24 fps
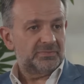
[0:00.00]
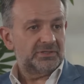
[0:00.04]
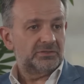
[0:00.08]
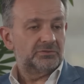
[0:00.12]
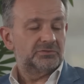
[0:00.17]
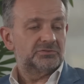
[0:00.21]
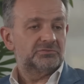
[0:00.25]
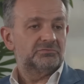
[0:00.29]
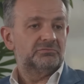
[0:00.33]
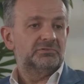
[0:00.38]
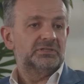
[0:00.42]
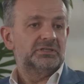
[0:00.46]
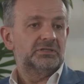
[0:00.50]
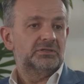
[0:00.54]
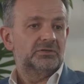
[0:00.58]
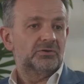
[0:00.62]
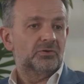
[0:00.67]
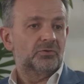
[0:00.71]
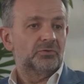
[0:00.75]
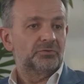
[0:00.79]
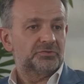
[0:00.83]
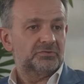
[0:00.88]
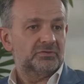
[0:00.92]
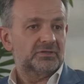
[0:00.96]
because we
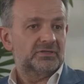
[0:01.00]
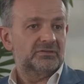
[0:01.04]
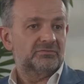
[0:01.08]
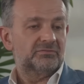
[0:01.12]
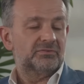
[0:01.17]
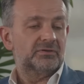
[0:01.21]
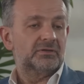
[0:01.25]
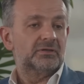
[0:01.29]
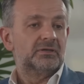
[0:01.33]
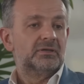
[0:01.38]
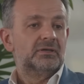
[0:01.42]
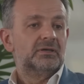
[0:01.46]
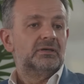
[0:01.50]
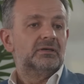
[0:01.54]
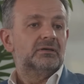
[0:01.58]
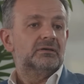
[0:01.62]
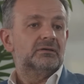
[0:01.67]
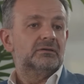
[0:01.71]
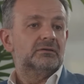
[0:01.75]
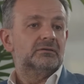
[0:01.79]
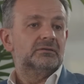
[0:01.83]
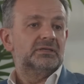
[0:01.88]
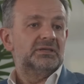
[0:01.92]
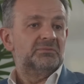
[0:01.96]
also
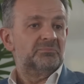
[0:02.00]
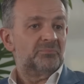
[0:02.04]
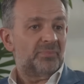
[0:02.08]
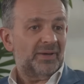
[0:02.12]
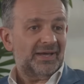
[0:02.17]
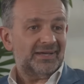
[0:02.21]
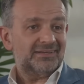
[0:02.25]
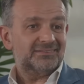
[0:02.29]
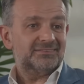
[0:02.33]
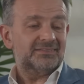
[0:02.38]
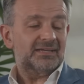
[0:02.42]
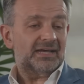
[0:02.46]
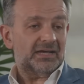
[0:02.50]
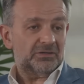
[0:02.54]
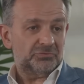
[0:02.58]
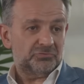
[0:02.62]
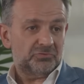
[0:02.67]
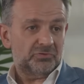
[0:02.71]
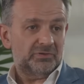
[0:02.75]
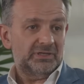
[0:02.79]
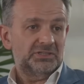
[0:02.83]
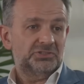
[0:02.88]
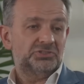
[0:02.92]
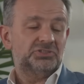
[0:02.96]
have impact
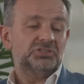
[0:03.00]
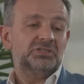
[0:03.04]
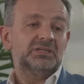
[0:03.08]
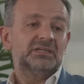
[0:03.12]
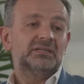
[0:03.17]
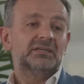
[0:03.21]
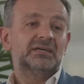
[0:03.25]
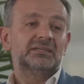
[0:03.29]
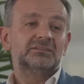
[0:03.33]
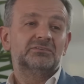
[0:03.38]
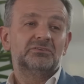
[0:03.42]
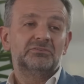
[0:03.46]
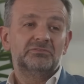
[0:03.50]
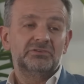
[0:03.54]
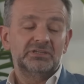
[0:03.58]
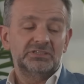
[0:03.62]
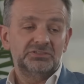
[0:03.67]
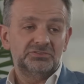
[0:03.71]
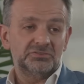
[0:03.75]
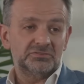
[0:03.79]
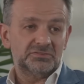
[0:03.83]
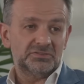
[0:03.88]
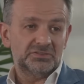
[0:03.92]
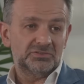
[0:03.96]
outreach in other
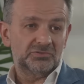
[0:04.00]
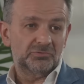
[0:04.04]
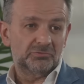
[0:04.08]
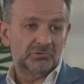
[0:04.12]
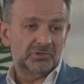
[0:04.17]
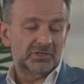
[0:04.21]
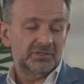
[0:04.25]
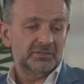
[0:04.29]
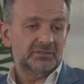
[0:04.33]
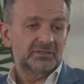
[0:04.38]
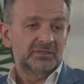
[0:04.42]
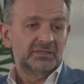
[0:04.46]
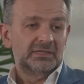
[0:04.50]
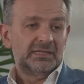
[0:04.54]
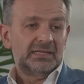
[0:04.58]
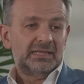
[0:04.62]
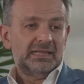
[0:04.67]
regions in the world.